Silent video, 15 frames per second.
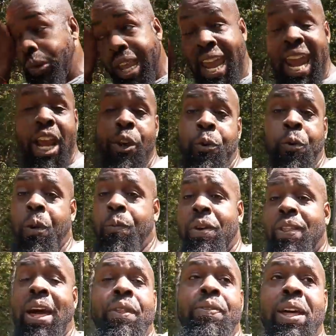can't do it
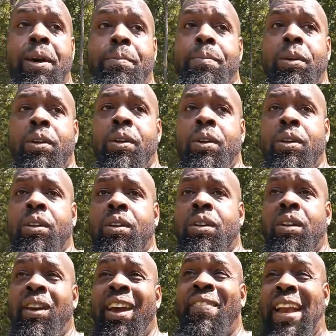without them.
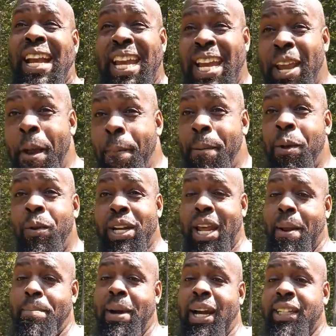They keep you in
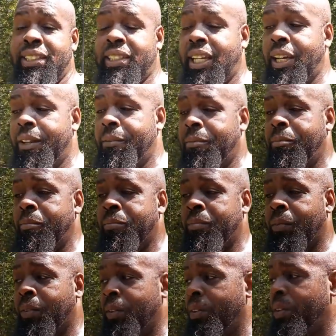that mindset.
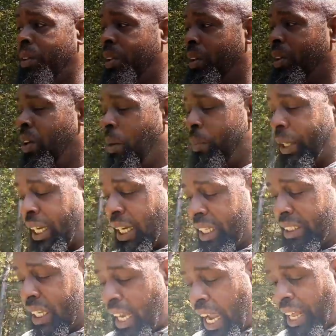
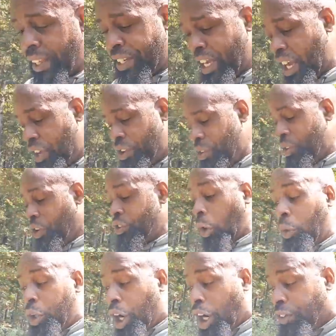Because, and they tell you, you know,
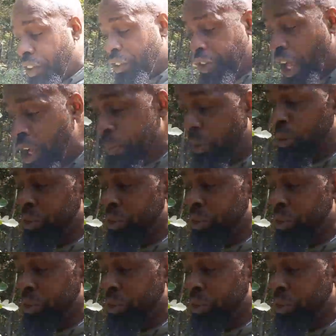don't eat off other tables,